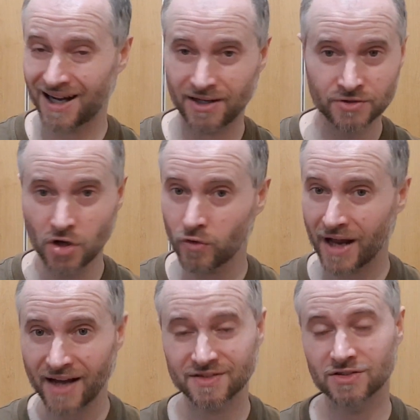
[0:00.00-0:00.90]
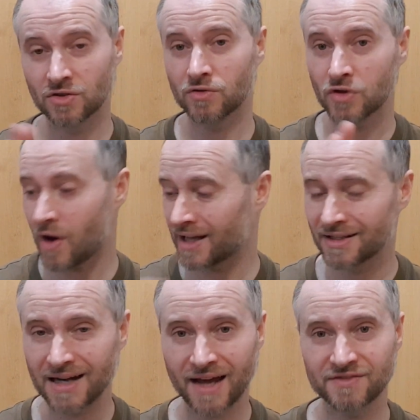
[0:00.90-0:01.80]
No knives, no other
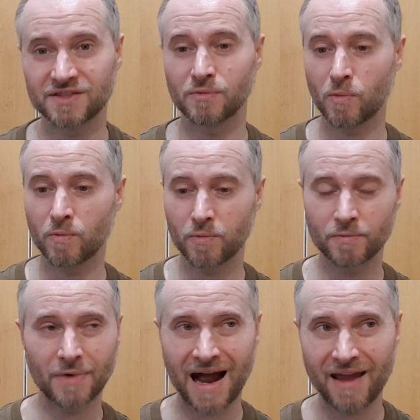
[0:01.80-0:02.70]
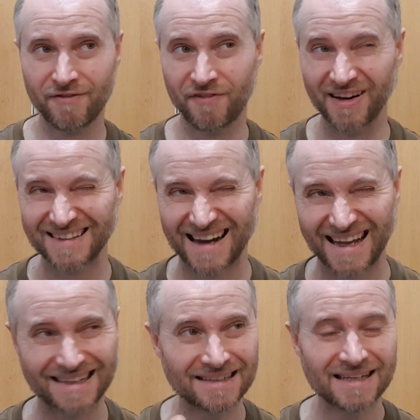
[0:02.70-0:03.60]
knives. I felt
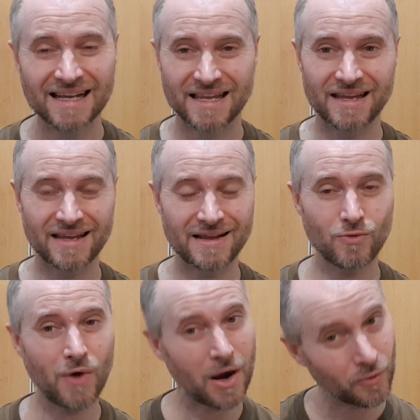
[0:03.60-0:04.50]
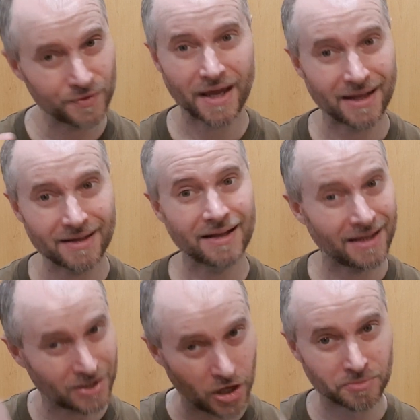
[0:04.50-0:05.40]
like, wow,
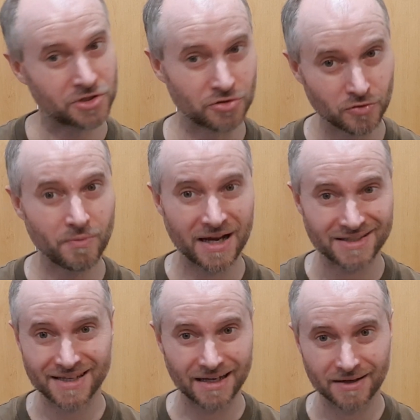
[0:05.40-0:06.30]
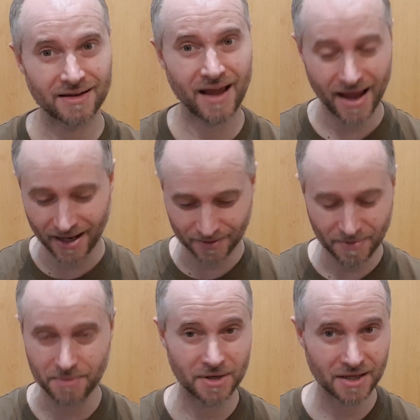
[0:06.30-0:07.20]
it comes through my skin and
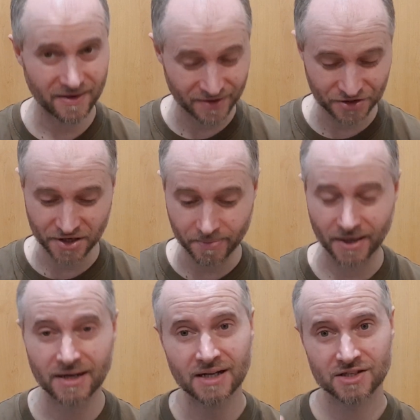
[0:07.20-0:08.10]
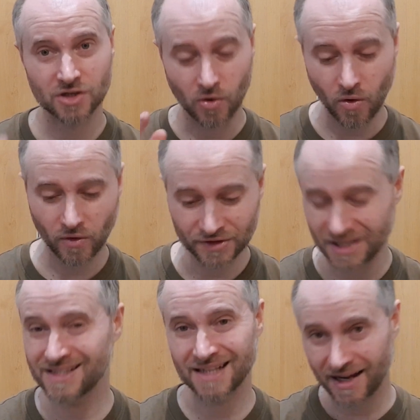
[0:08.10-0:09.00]
maybe even deeper. So
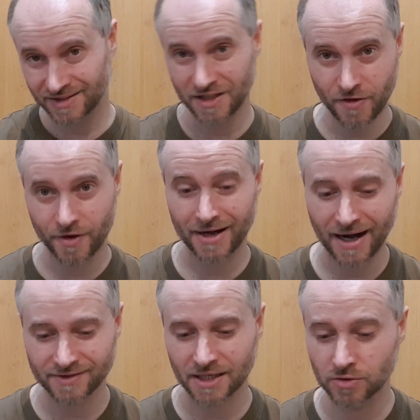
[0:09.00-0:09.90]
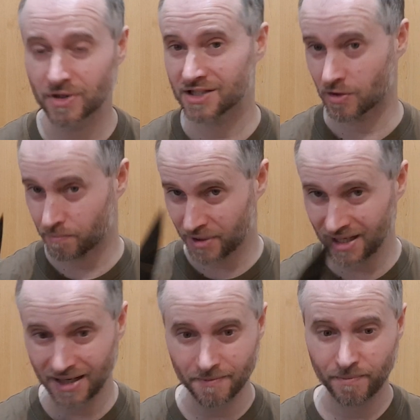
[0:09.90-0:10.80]
these three knives can do that. So
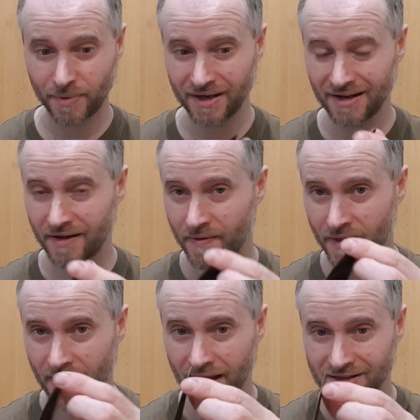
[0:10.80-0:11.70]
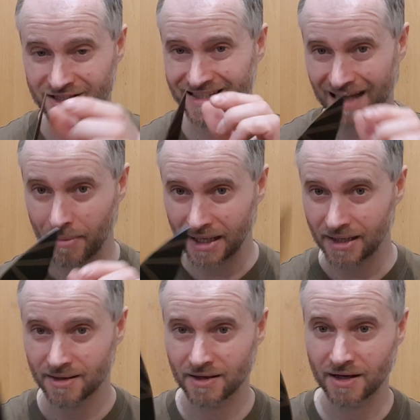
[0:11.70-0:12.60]
pretty
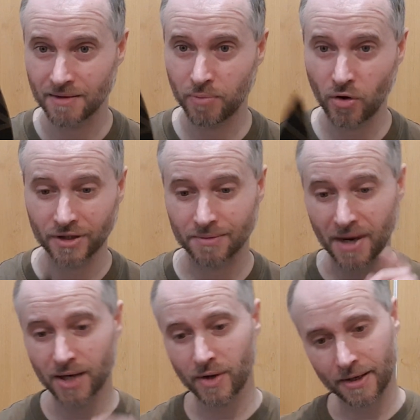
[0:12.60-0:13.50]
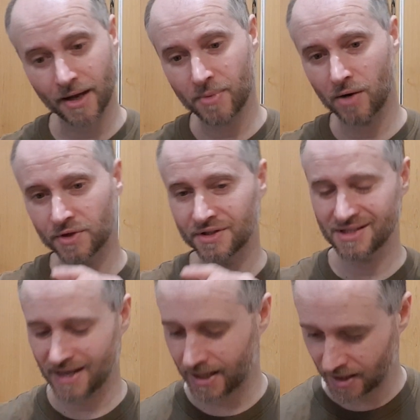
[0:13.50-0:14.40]
stubby point. By the way, about the
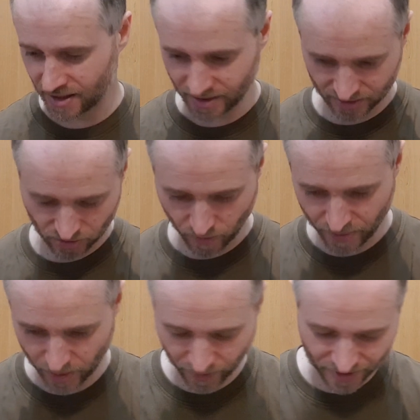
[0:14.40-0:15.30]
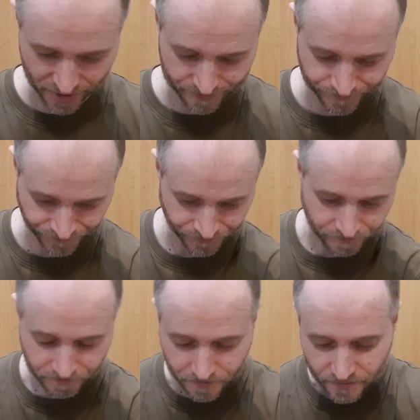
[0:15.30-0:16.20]
design, compared with the
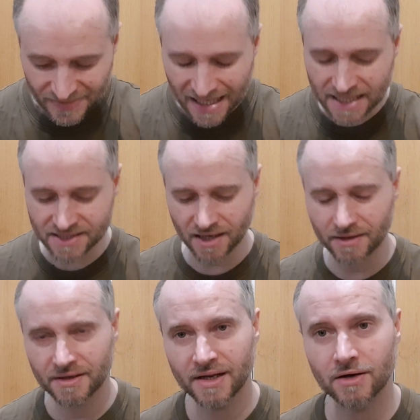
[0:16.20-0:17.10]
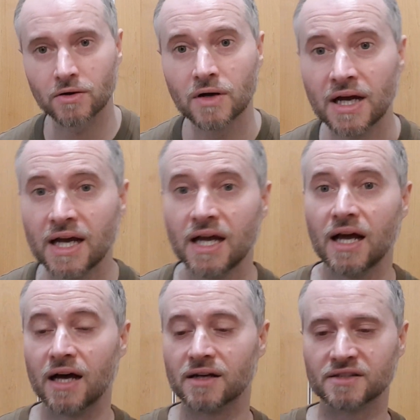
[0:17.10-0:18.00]
Silent Hero,
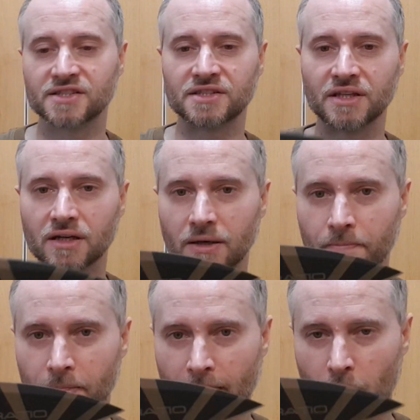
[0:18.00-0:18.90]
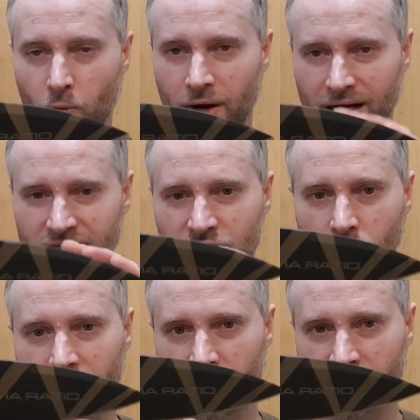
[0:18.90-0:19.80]
still, when I saw
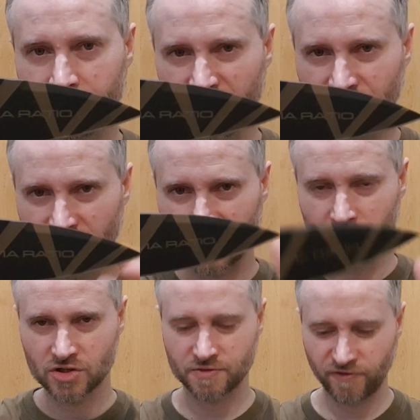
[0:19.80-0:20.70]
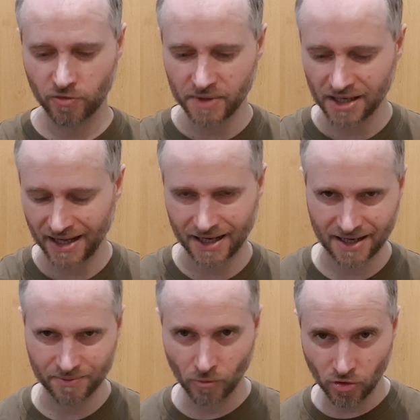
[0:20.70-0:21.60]
it on the picture, it looks for me like
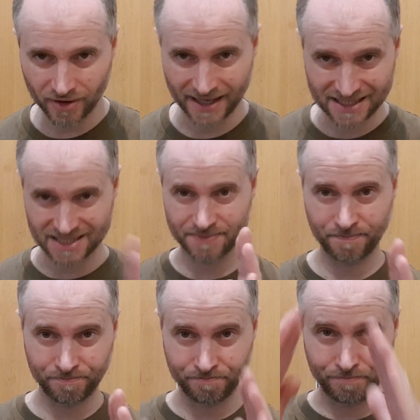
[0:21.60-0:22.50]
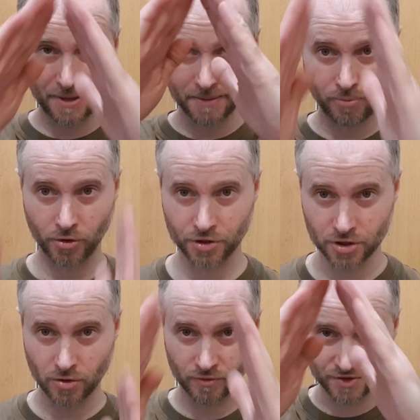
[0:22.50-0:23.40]
more like spear point. You
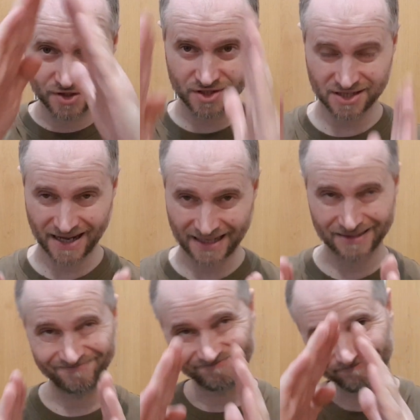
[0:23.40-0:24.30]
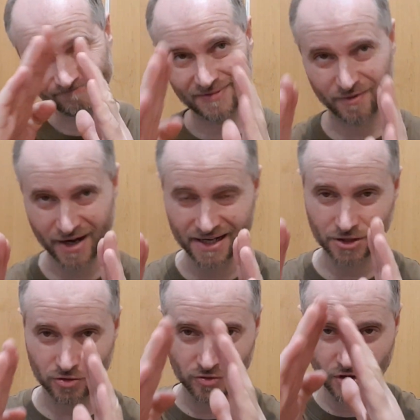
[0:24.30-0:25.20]
know, it's like really
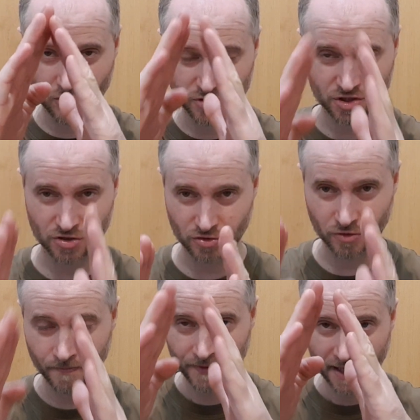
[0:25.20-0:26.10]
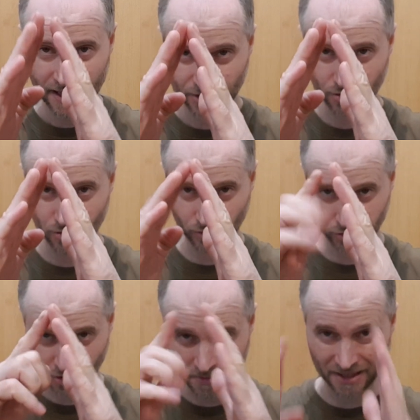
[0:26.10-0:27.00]
goes to
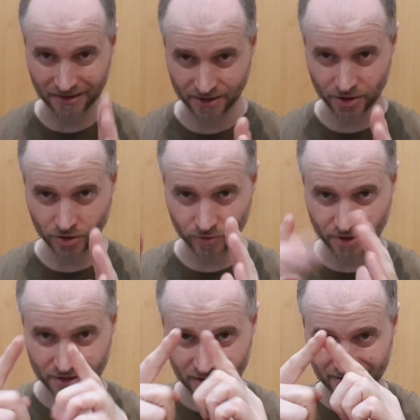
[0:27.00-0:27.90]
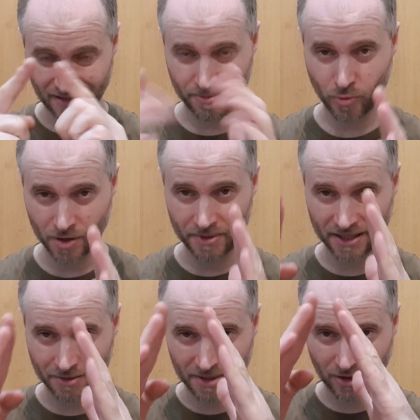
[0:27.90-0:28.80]
the middle. You know, the tip will be in
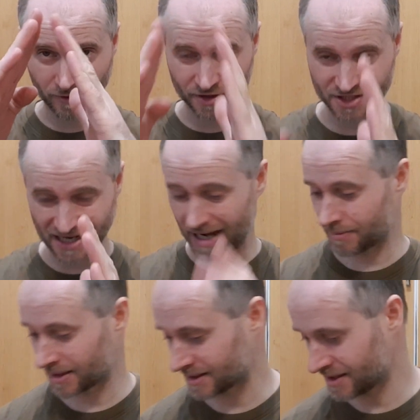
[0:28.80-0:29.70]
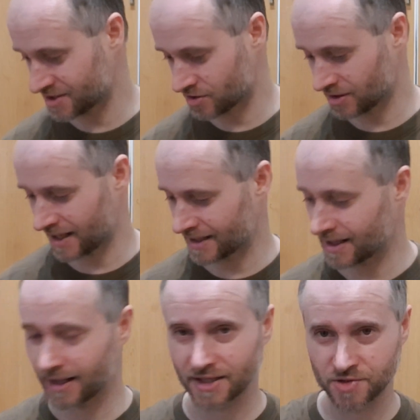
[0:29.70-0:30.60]
the middle of the side, but it's not like
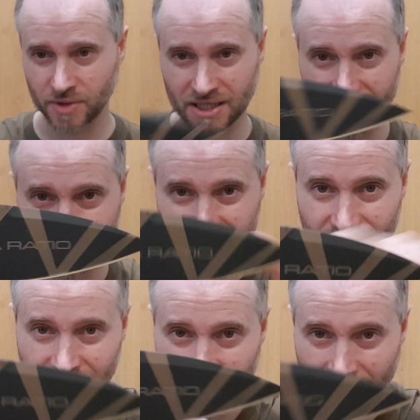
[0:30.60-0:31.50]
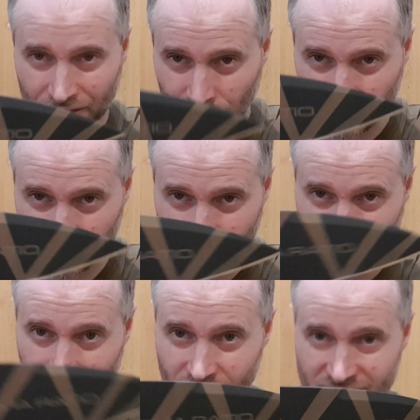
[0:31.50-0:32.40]
that. As we can see,
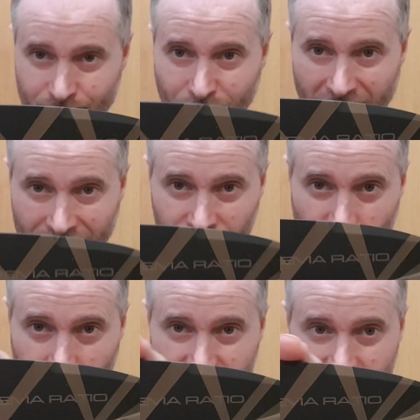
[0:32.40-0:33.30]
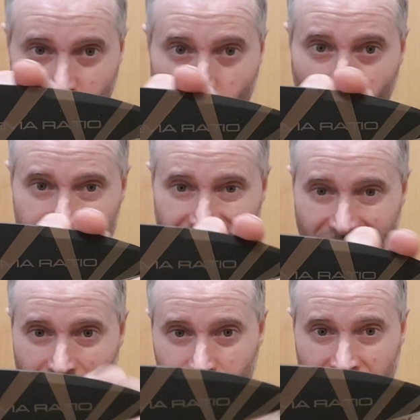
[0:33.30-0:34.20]
the spine drops more
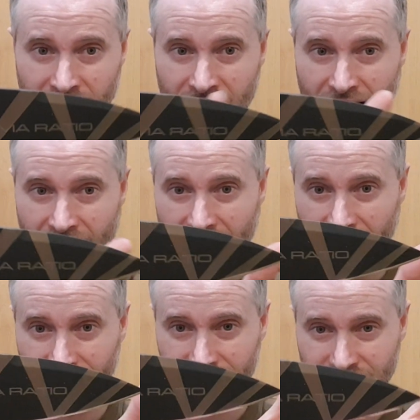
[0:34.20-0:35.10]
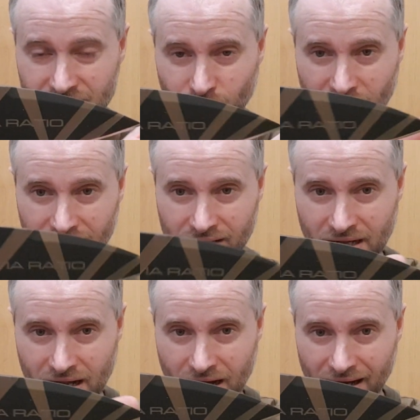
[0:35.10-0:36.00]
down, and this one
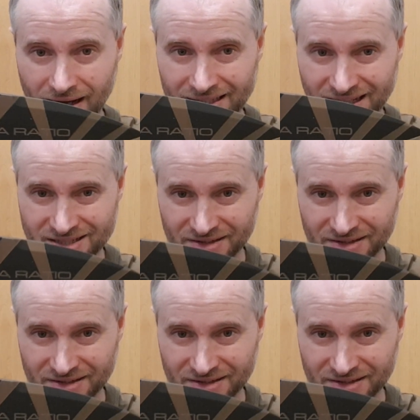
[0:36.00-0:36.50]
doesn't.